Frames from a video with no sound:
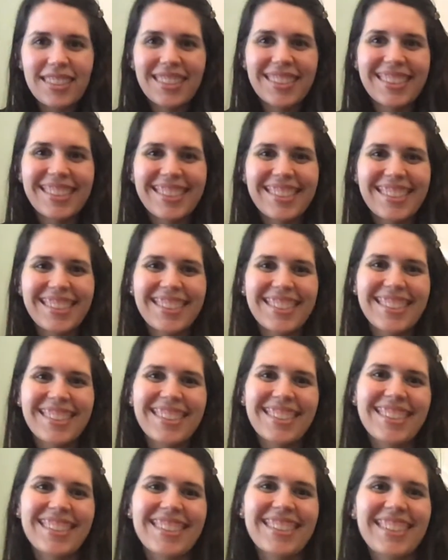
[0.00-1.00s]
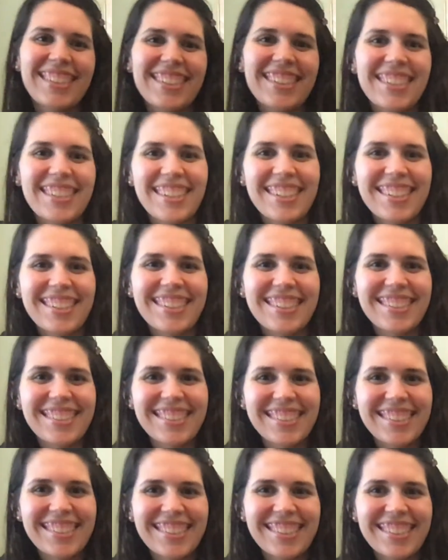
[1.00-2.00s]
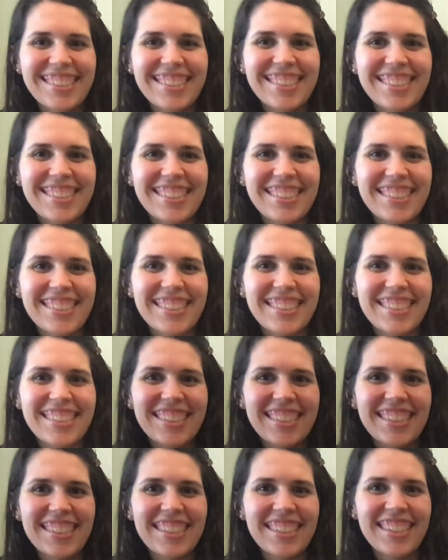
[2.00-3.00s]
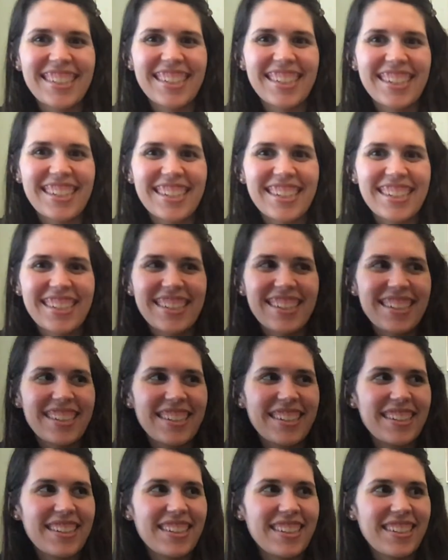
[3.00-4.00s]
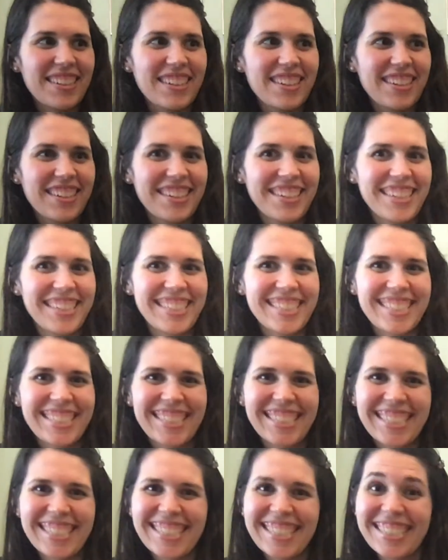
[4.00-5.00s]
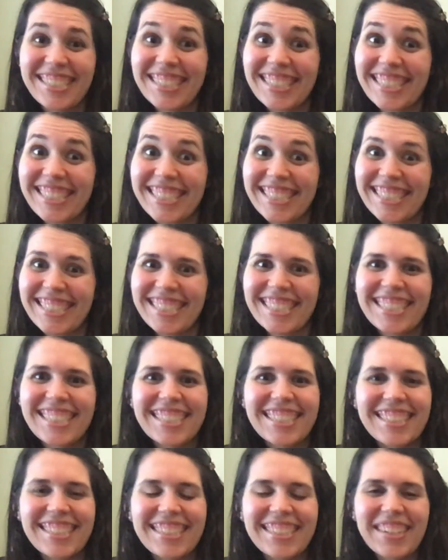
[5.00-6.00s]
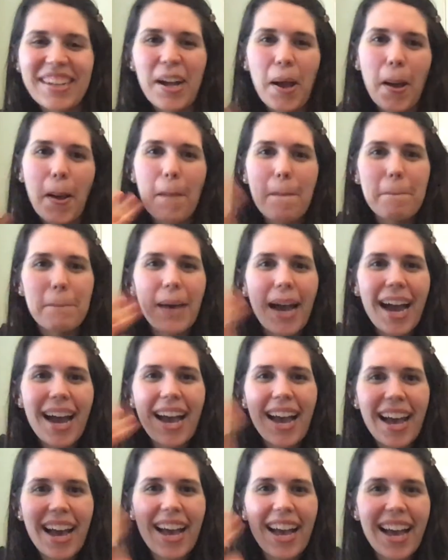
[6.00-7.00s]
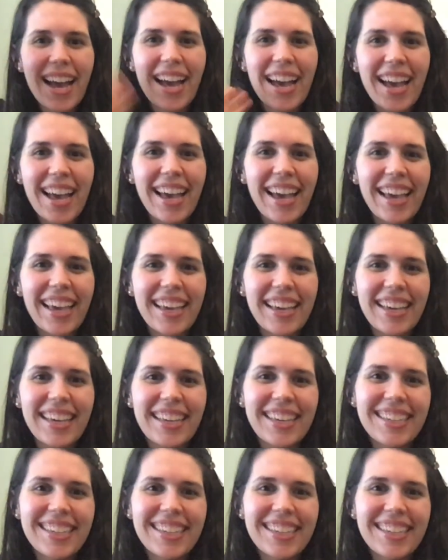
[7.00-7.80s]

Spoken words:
No words are spoken by the person on screen.